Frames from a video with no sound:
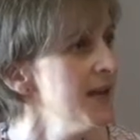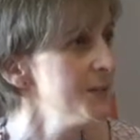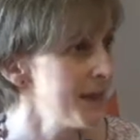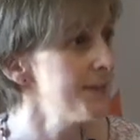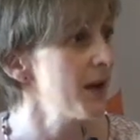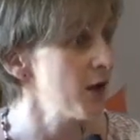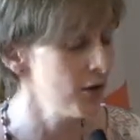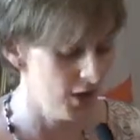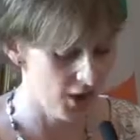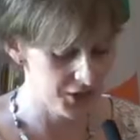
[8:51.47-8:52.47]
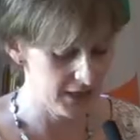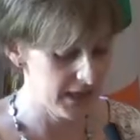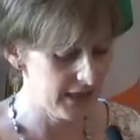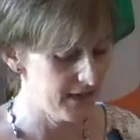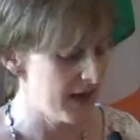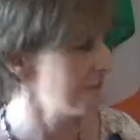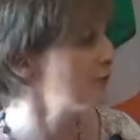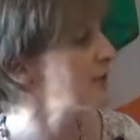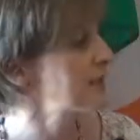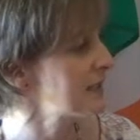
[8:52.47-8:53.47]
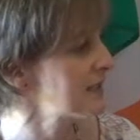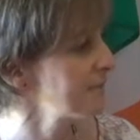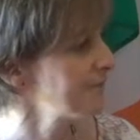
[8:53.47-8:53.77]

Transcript: then they're largely voiceless.